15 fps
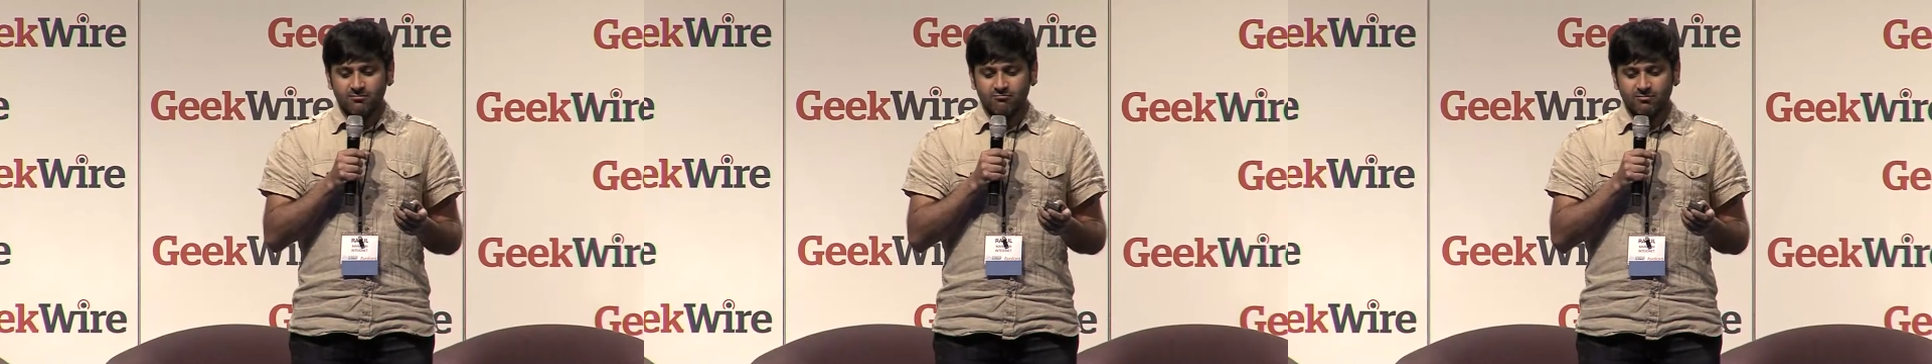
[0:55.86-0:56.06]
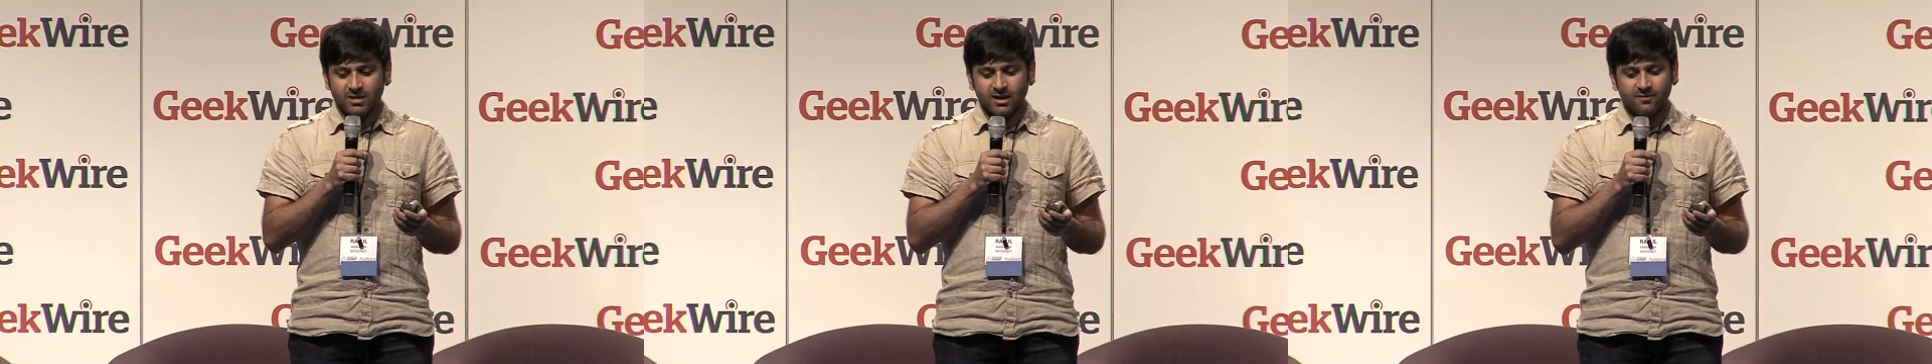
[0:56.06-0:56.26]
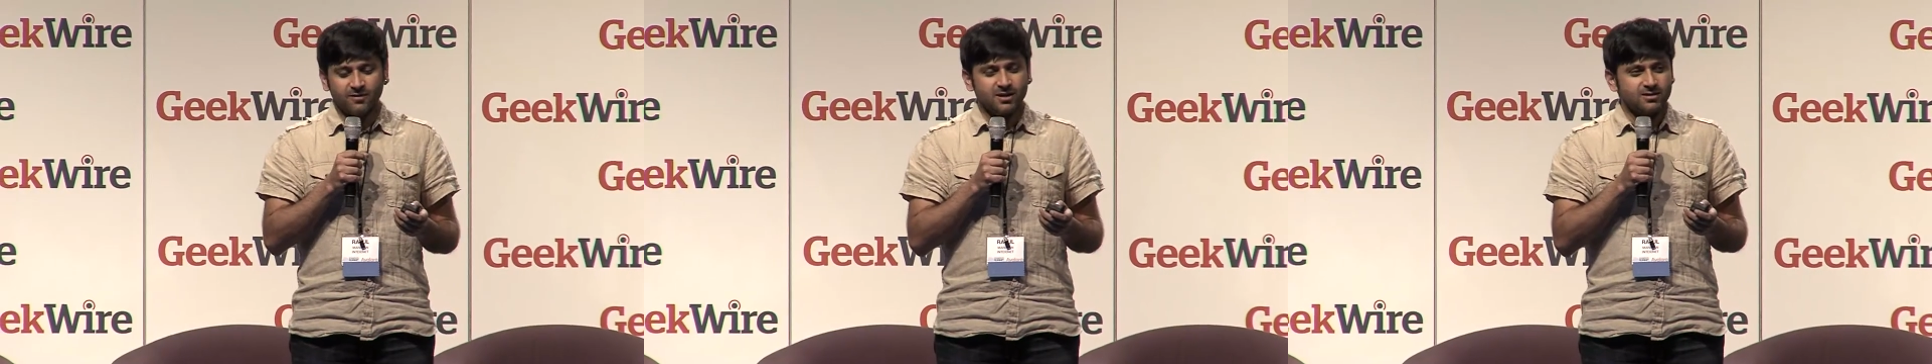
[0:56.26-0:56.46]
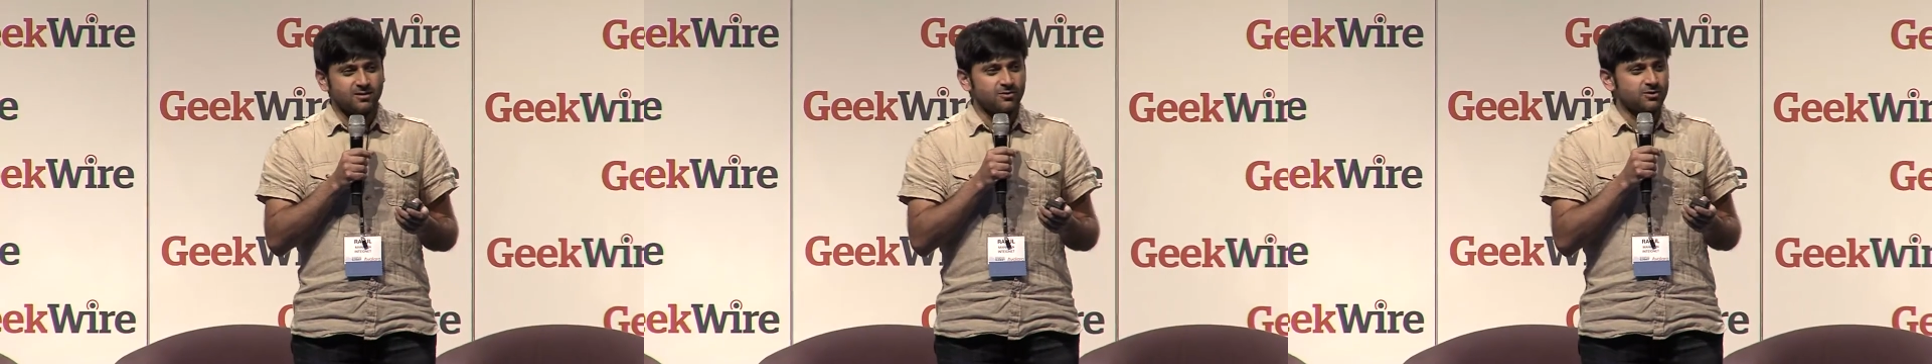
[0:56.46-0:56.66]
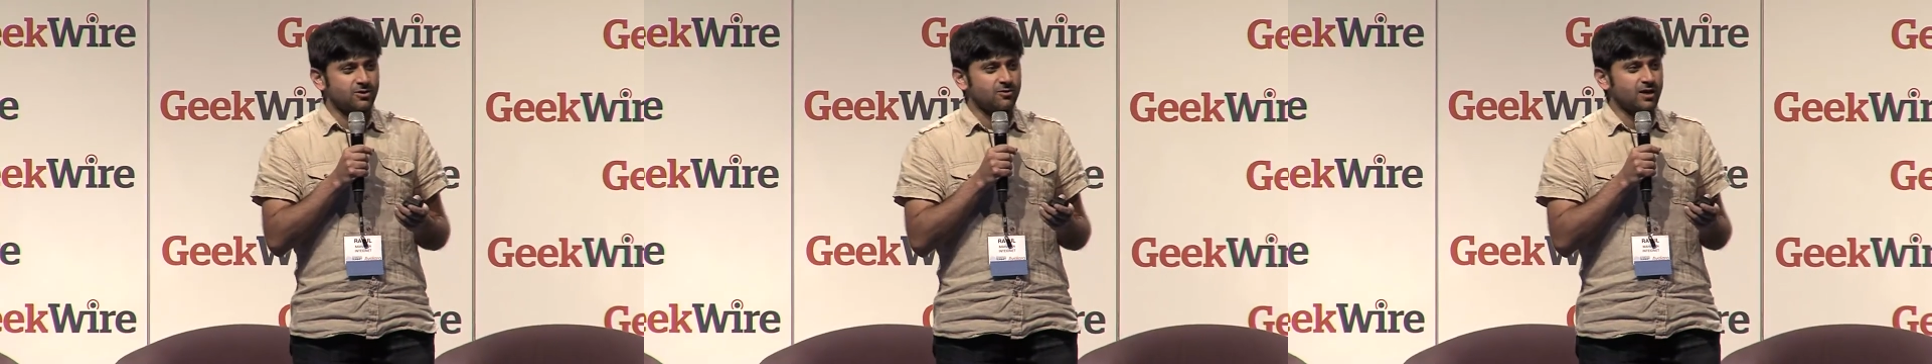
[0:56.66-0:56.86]
it. If it
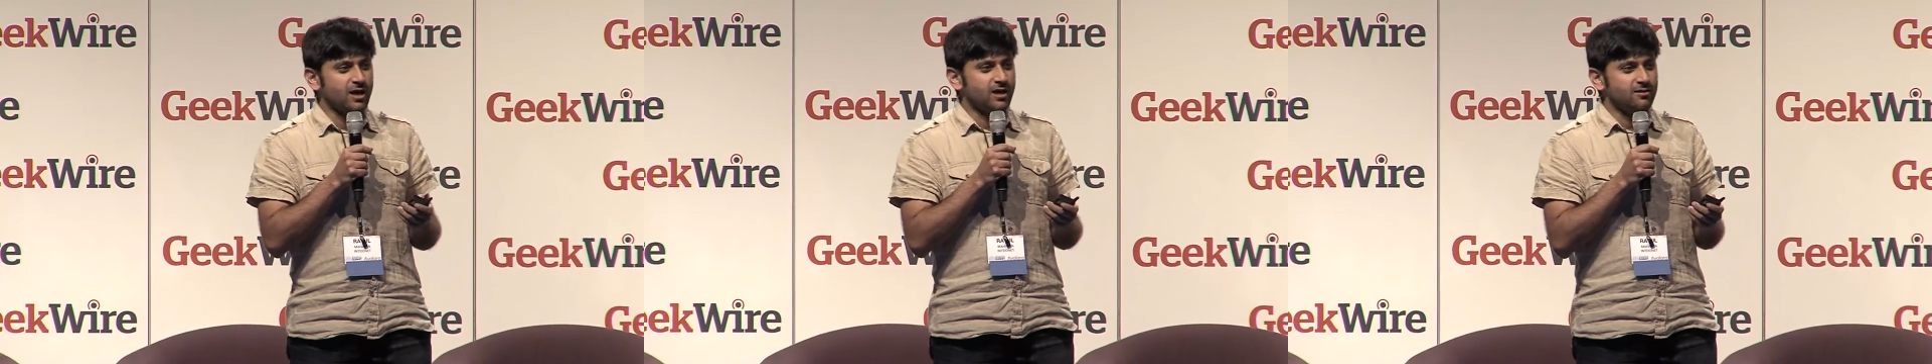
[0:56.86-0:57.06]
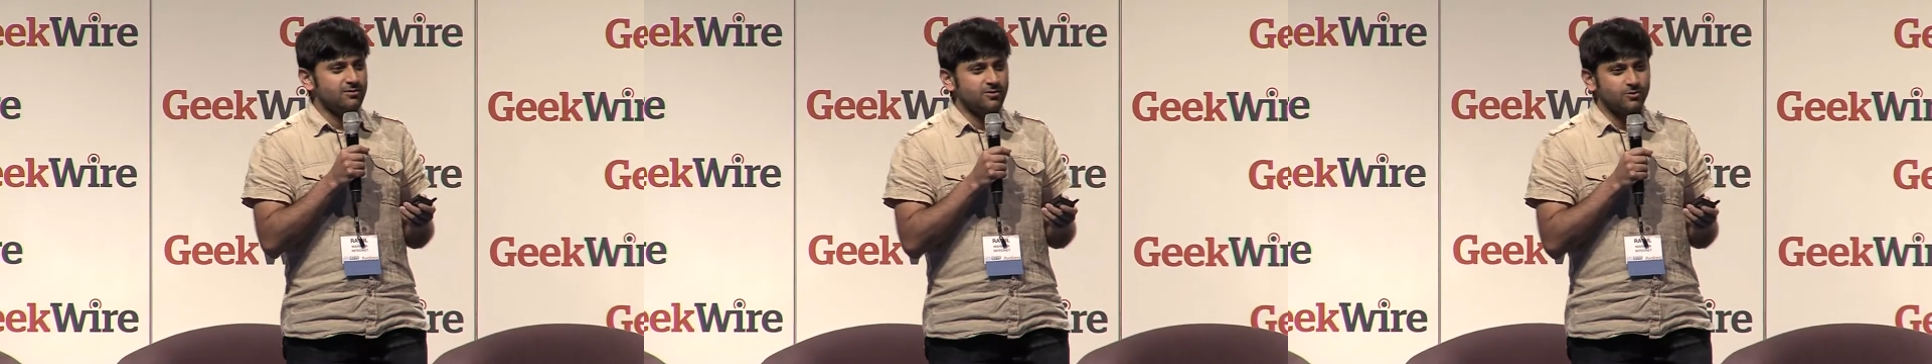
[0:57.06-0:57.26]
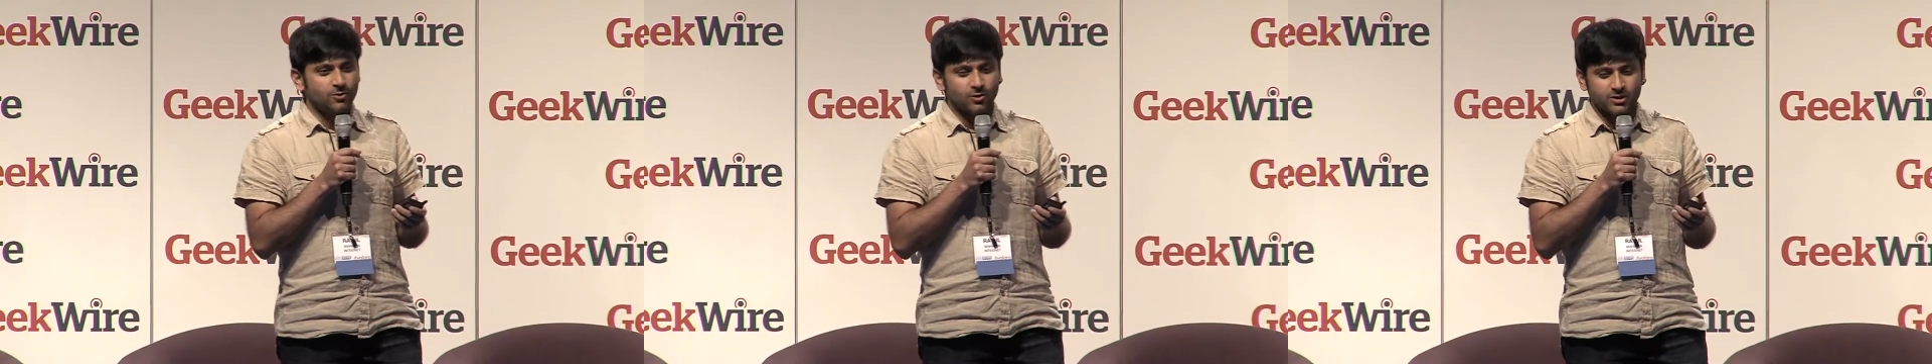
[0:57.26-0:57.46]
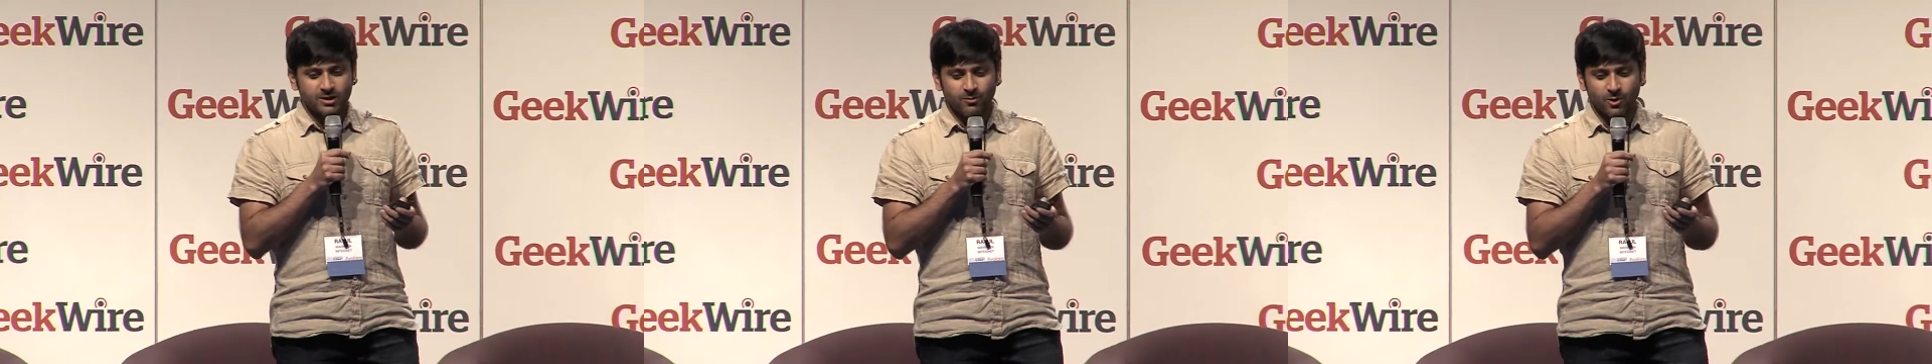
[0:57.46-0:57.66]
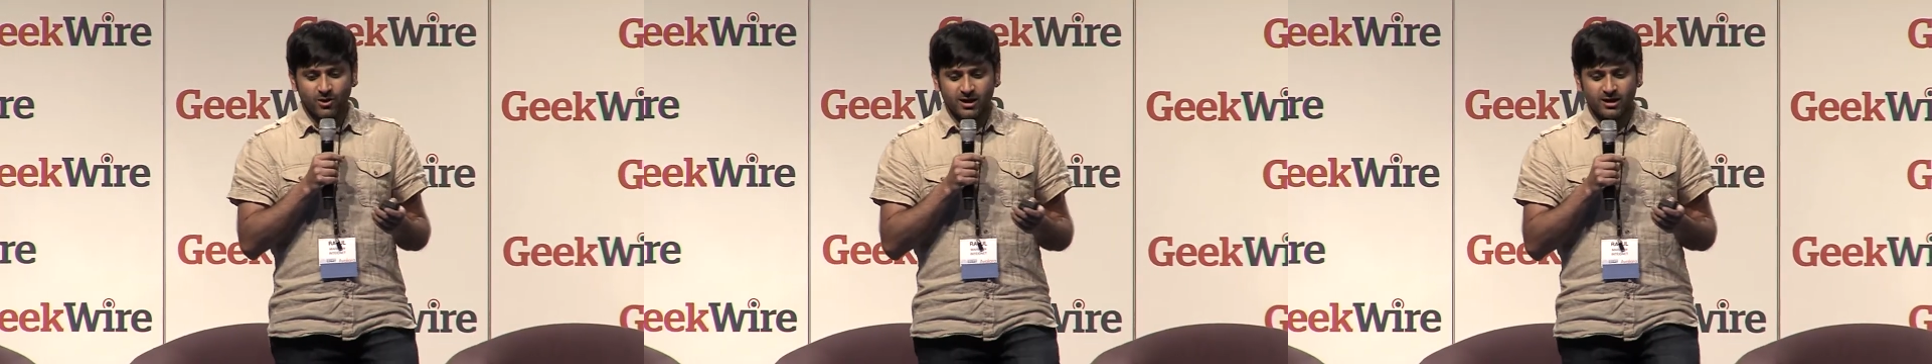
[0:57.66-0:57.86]
looks okay, you go
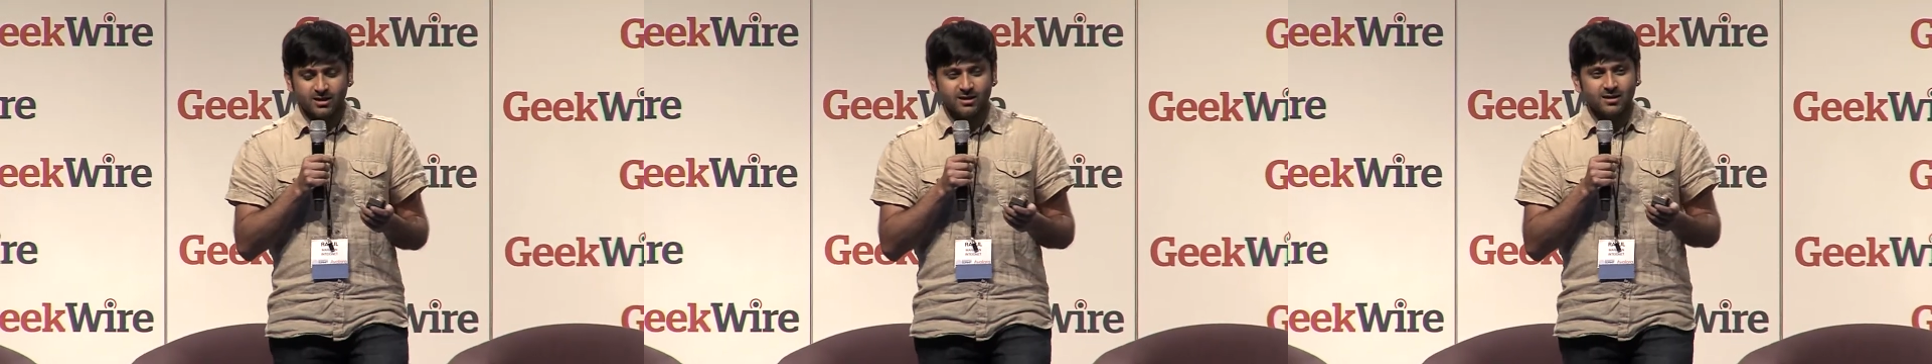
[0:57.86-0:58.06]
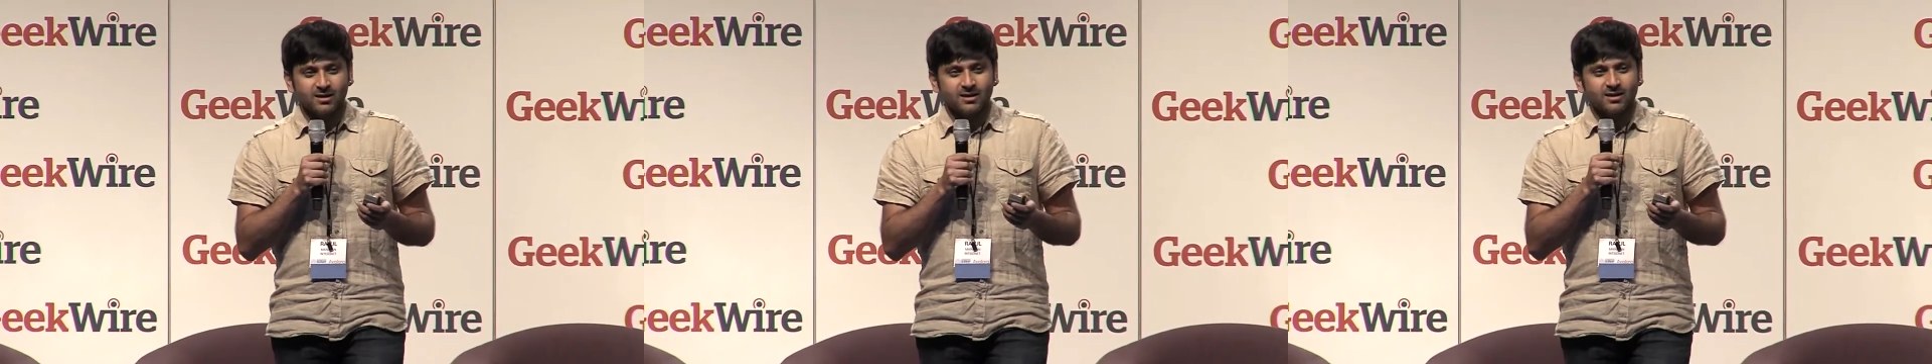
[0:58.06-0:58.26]
deploy it.